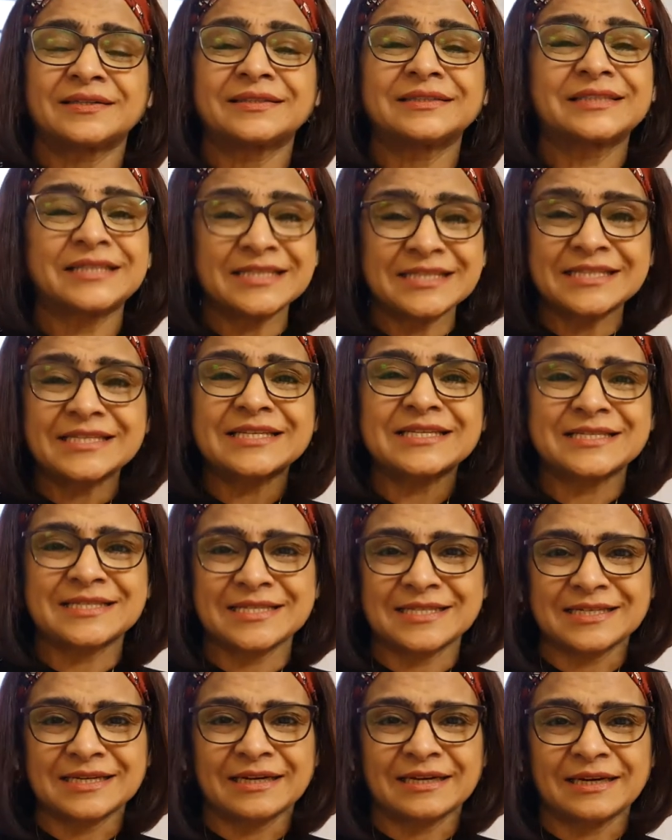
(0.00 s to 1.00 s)
This is
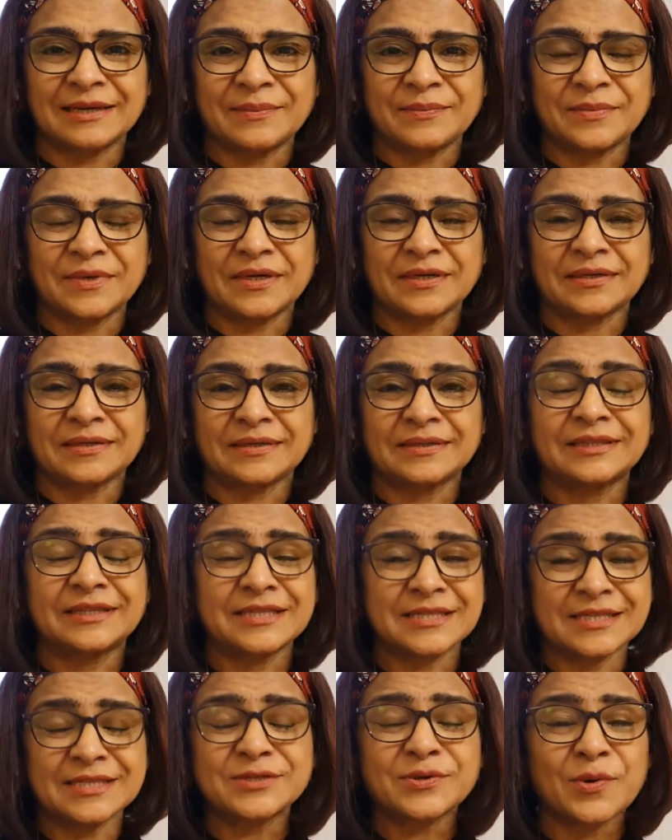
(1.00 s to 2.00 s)

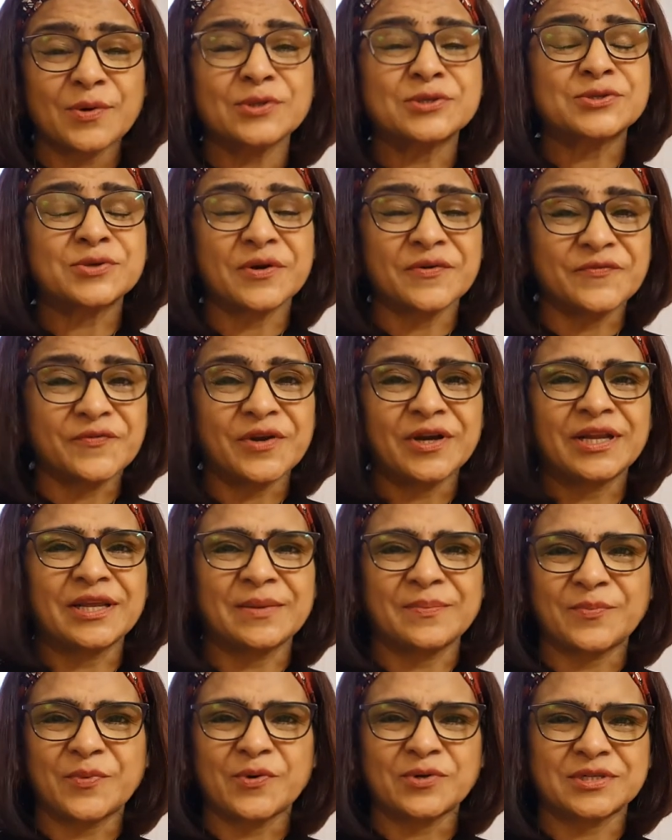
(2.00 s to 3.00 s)
also a very
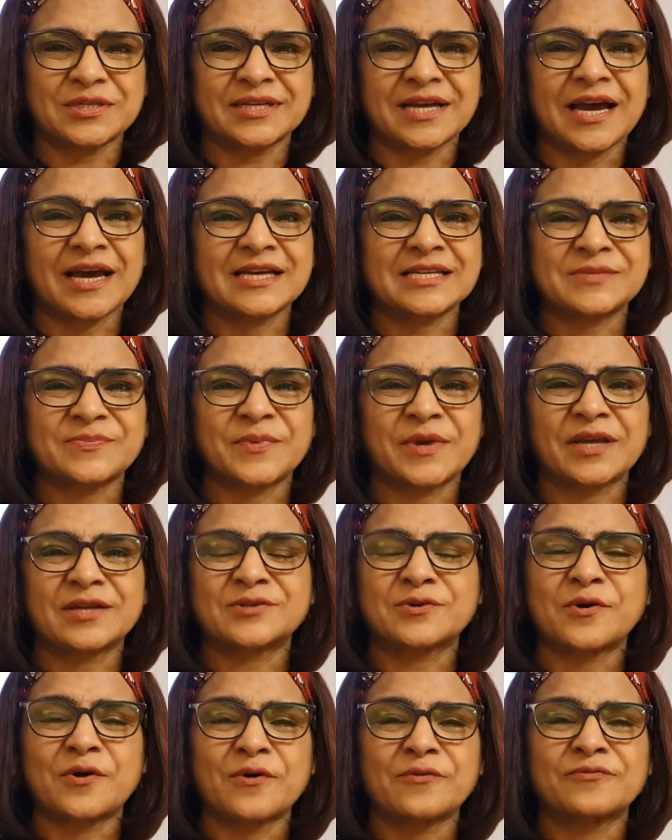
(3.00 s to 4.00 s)
important aspect
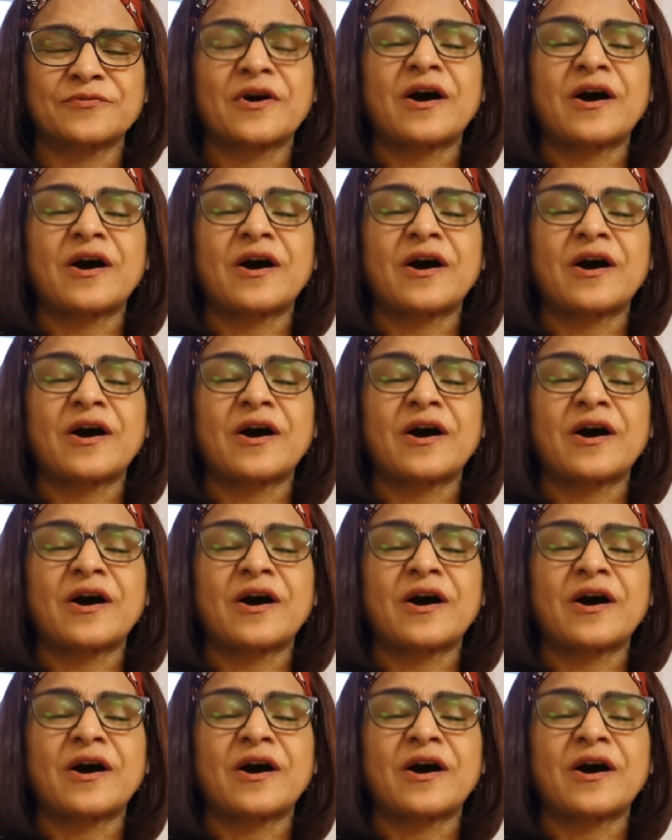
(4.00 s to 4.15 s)
of